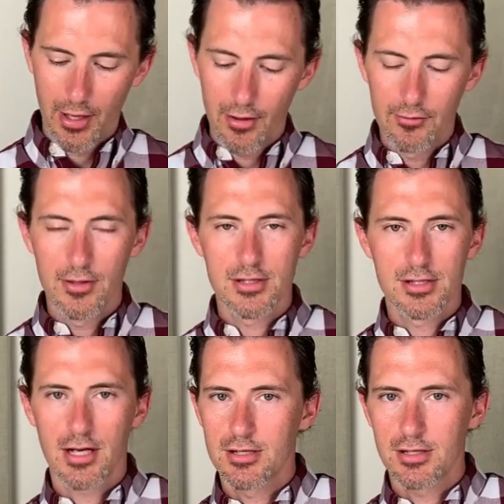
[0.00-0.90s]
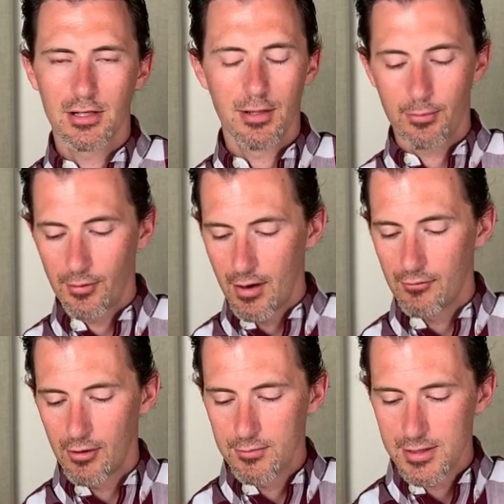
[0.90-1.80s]
of this section in
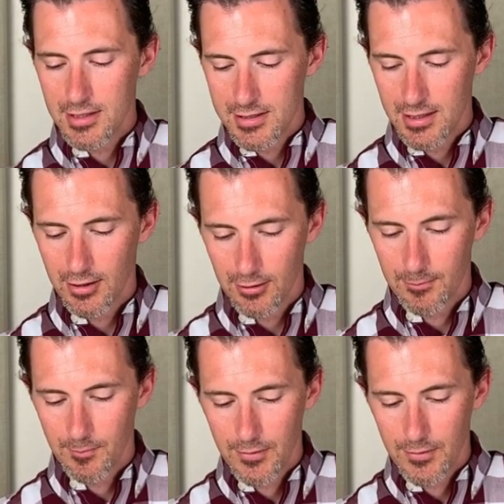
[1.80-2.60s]
Proverbs is here.